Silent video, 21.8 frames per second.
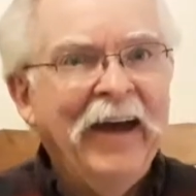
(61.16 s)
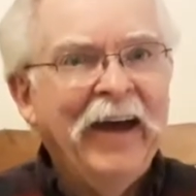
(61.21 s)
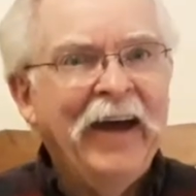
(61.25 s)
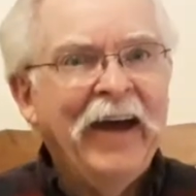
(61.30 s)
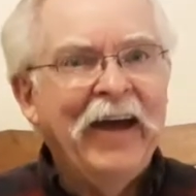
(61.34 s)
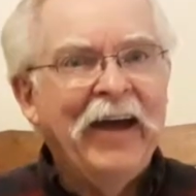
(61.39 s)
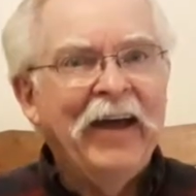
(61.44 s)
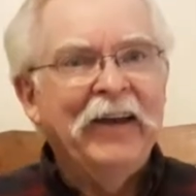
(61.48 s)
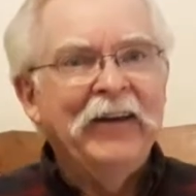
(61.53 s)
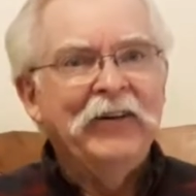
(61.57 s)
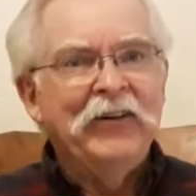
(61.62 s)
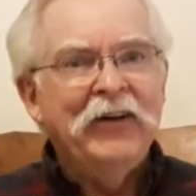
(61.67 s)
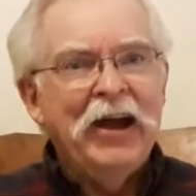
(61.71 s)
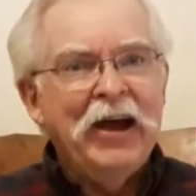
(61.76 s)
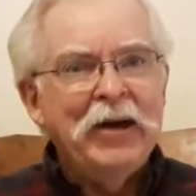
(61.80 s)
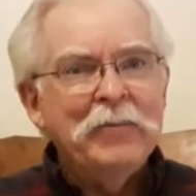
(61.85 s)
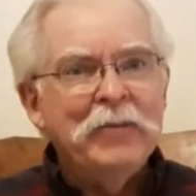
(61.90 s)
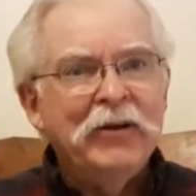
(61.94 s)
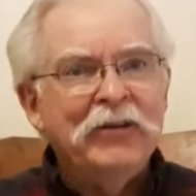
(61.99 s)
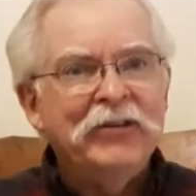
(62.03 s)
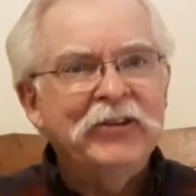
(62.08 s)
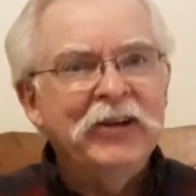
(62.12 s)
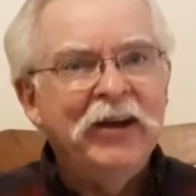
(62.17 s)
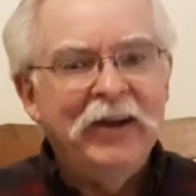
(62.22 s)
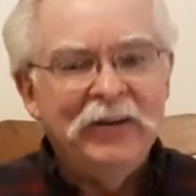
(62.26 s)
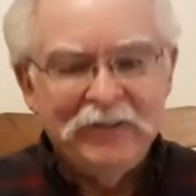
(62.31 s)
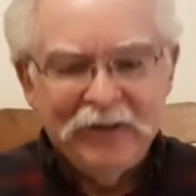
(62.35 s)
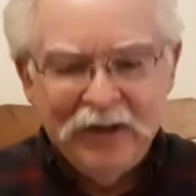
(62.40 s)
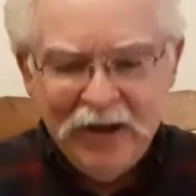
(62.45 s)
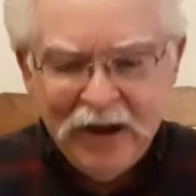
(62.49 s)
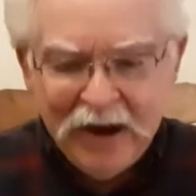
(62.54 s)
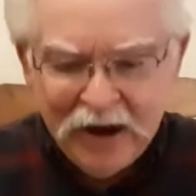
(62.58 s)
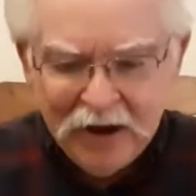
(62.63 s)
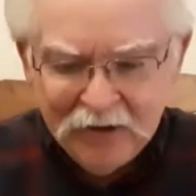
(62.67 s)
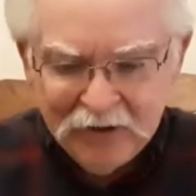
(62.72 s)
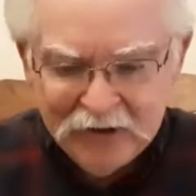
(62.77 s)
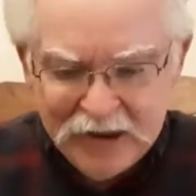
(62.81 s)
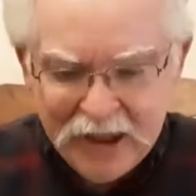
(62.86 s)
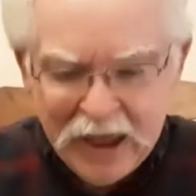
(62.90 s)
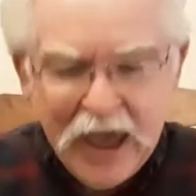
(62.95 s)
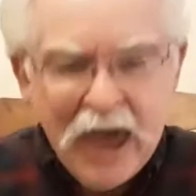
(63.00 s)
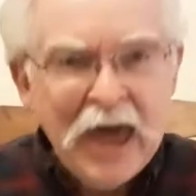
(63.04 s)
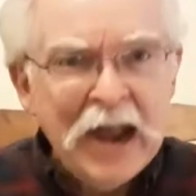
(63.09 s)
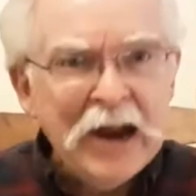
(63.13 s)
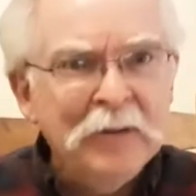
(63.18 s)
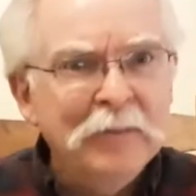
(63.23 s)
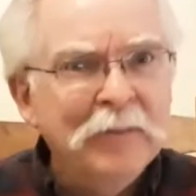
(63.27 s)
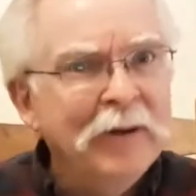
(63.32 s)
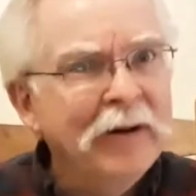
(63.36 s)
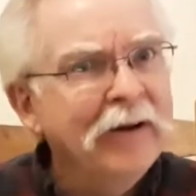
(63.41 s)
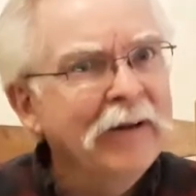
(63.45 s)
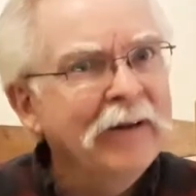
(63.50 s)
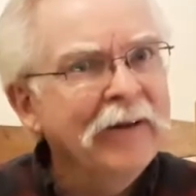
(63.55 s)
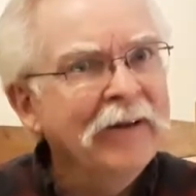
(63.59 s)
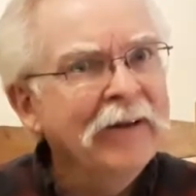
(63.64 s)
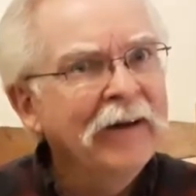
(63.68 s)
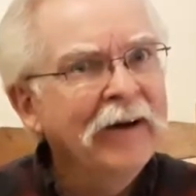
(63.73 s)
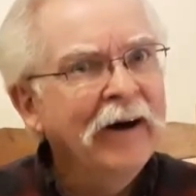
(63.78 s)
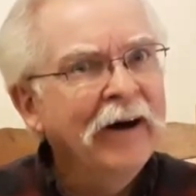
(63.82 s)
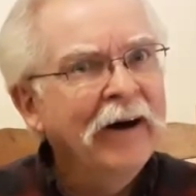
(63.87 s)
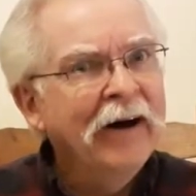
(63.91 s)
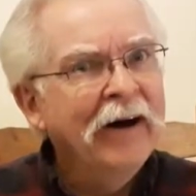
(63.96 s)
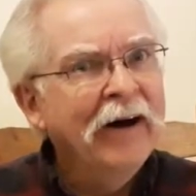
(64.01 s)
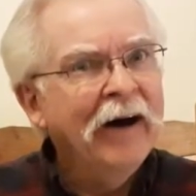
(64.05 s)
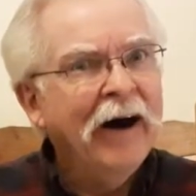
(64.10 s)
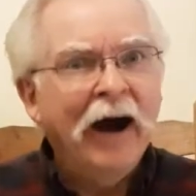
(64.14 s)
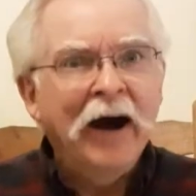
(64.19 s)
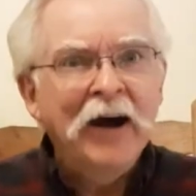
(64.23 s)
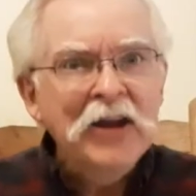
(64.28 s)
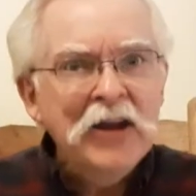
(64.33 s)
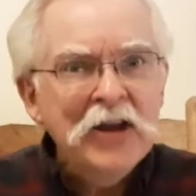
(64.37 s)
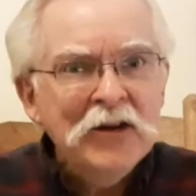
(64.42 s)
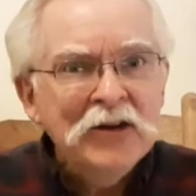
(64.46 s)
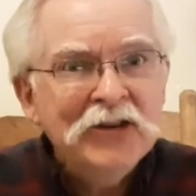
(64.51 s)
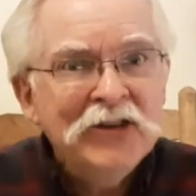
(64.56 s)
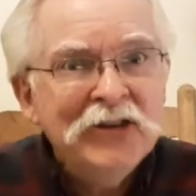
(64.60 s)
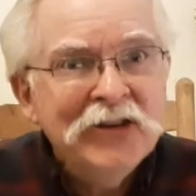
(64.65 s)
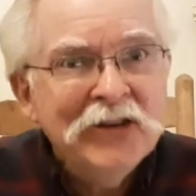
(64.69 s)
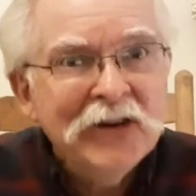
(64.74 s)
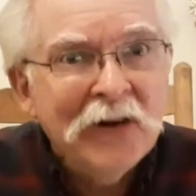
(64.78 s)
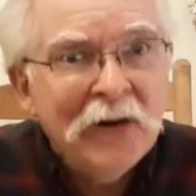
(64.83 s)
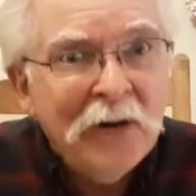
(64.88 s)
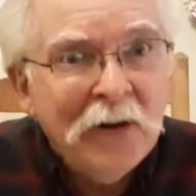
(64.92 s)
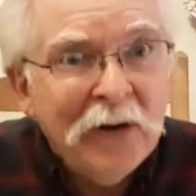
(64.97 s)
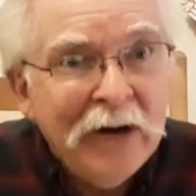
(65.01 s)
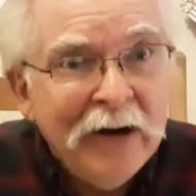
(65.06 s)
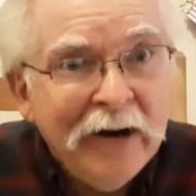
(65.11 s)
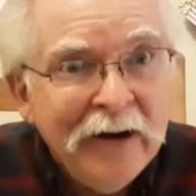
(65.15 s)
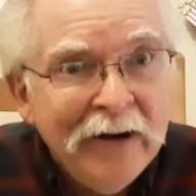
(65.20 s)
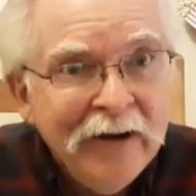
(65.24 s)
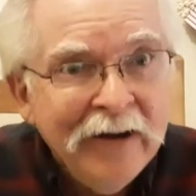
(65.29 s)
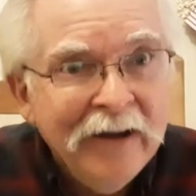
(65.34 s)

And Grandma says, a hairy animal? Are you sure?